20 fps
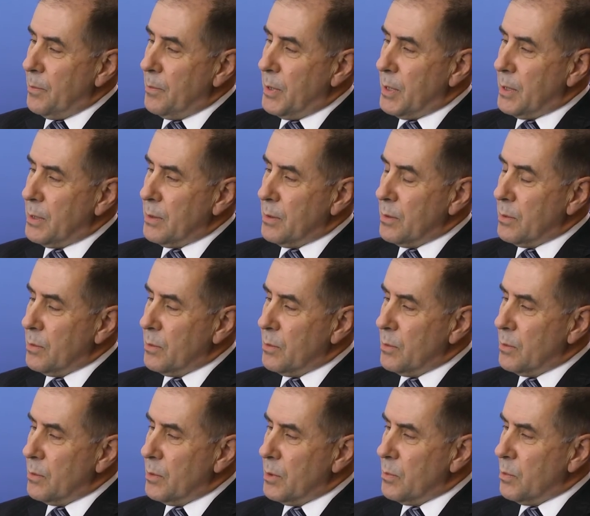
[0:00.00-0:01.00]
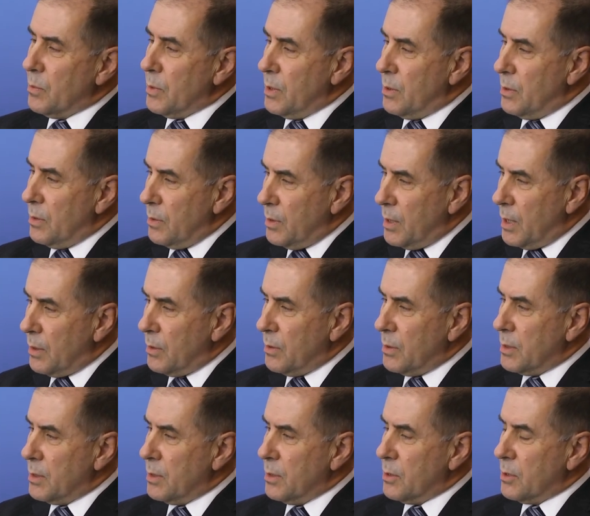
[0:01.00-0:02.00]
But what we do know
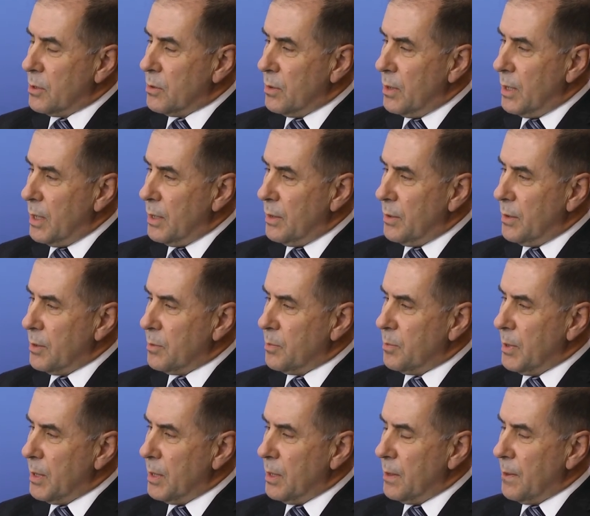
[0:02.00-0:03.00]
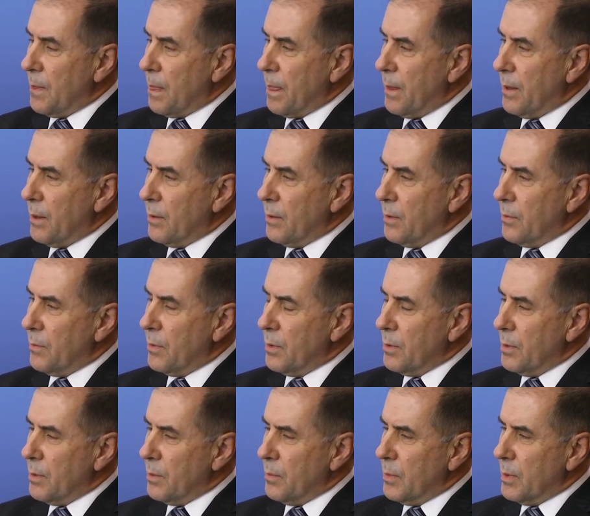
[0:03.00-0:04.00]
is in Australia there's been
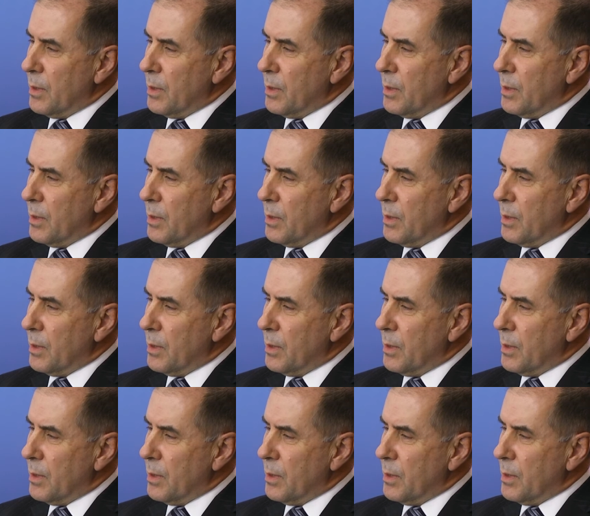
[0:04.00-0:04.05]
very,